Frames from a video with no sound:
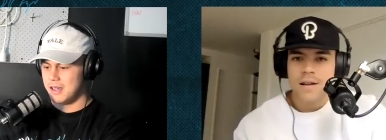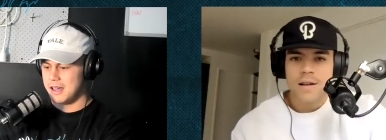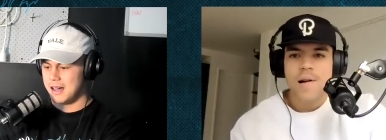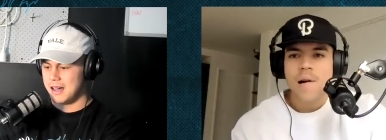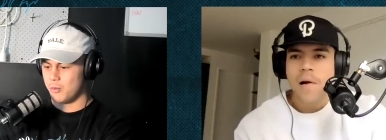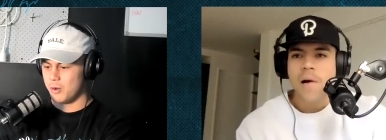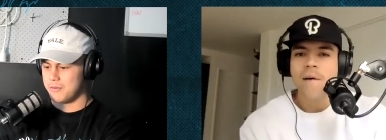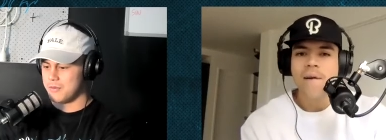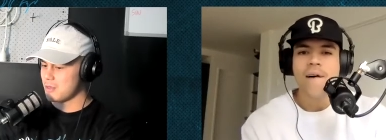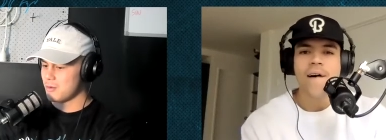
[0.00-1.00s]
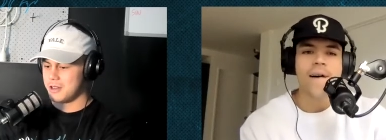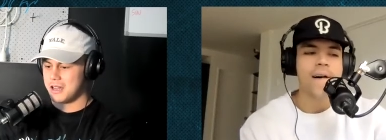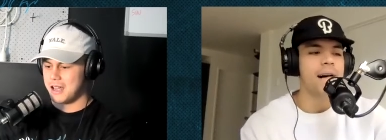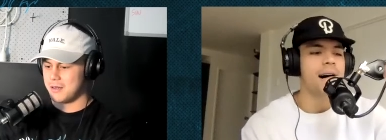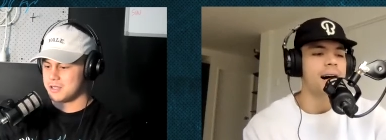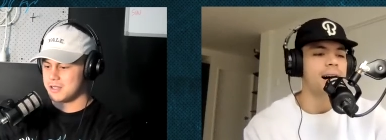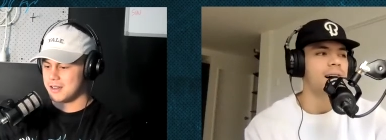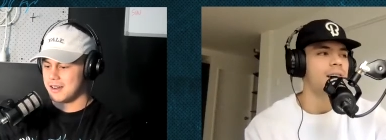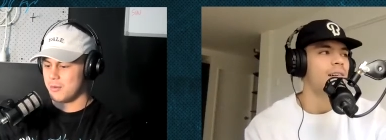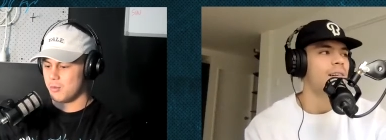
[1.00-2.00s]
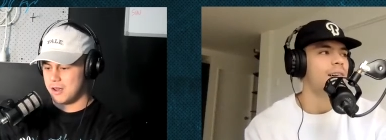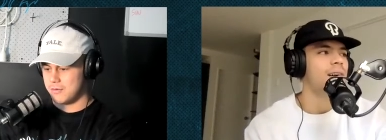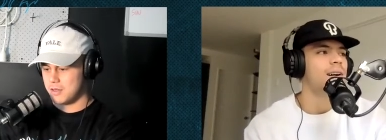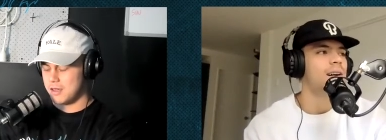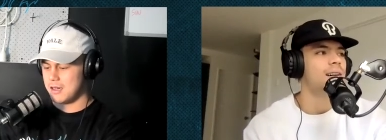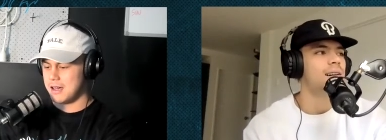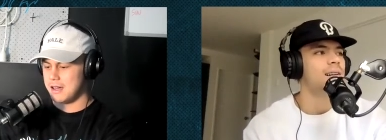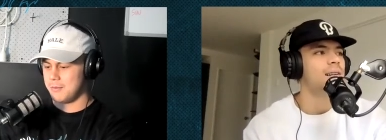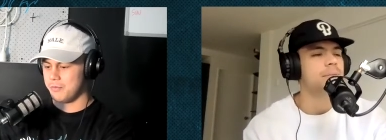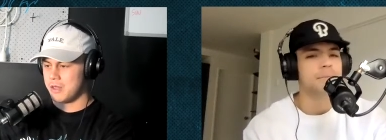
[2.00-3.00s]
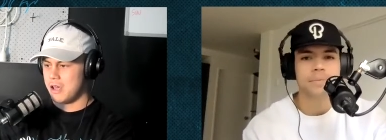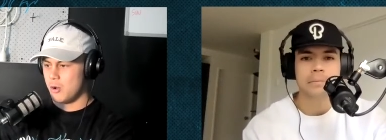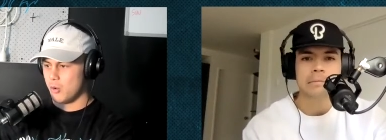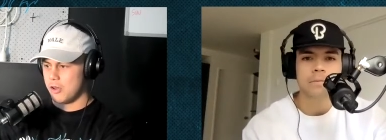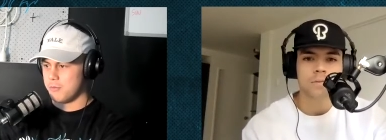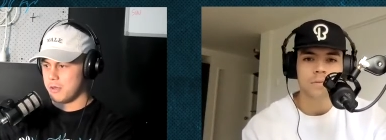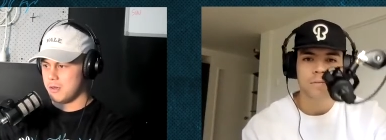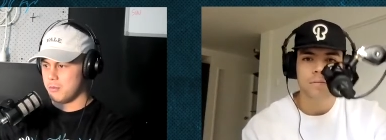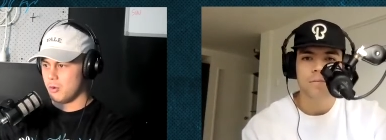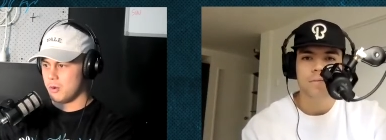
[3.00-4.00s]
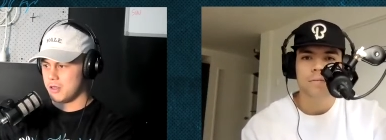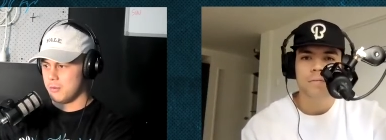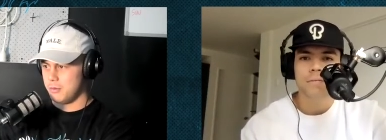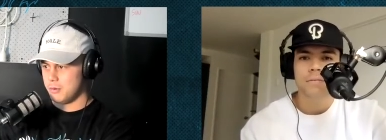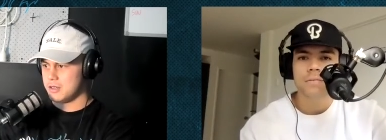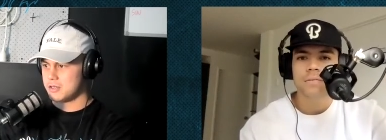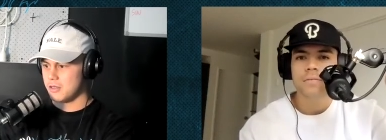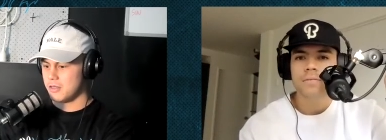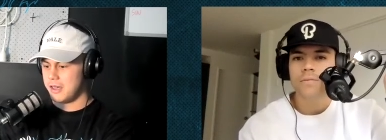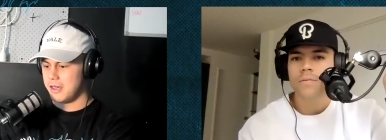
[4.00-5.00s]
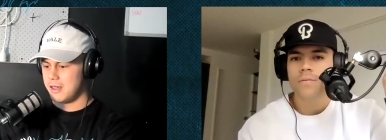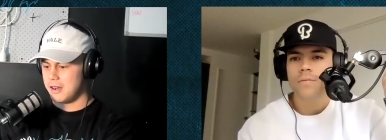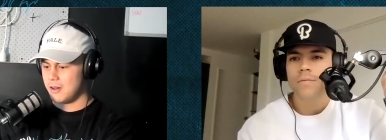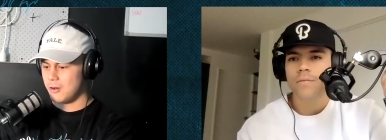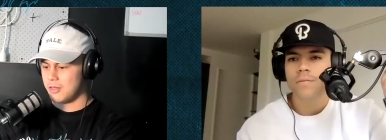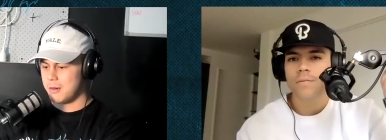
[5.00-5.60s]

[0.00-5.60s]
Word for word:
Speaker 1: um, we'll have that three cam set up. we have the um, we have Bearball, one of the boys on that on that